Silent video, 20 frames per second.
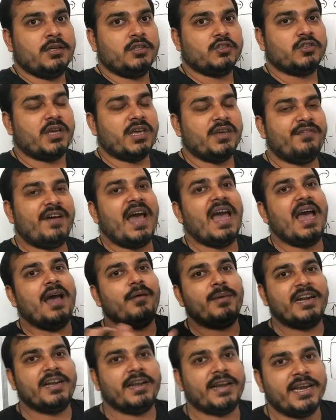so if i
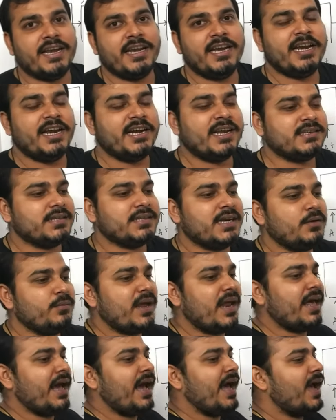have my training data set
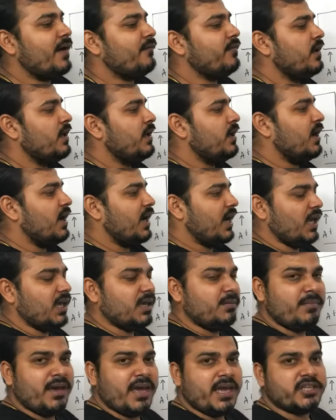where i have a
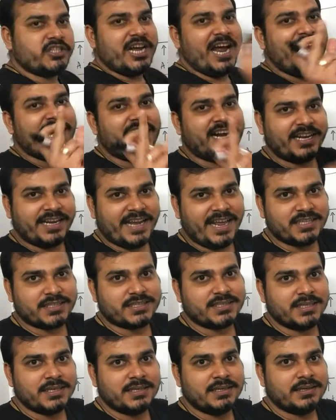image and a
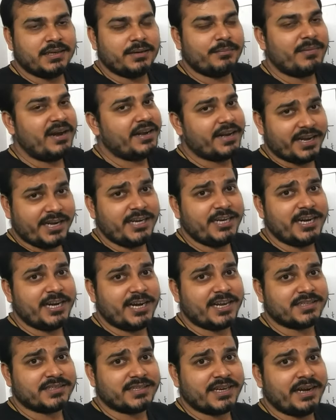text in my training
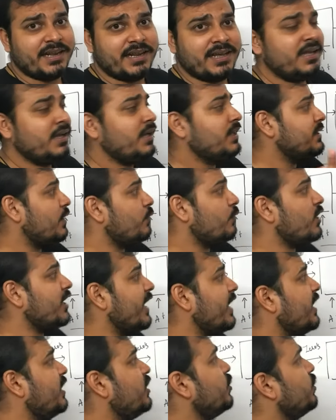data set then what
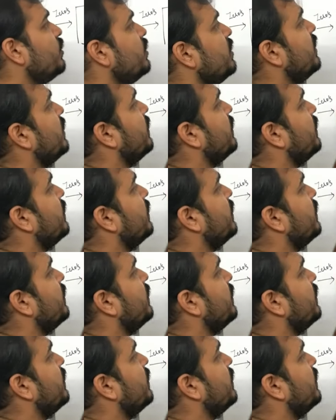i can do